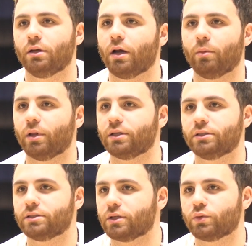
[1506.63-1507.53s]
I'm like
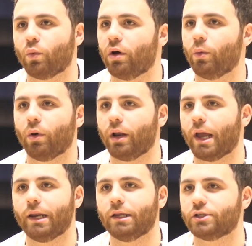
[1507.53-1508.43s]
6'1",
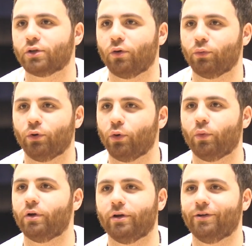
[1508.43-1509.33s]
190. So we're
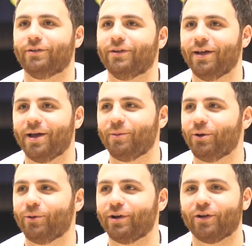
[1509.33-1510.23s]
nowhere near. I'm
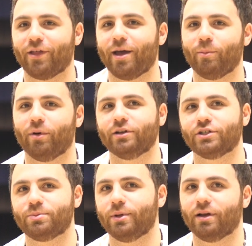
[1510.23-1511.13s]
nowhere near that. But
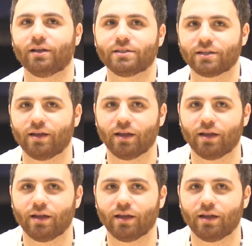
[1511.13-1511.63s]
just because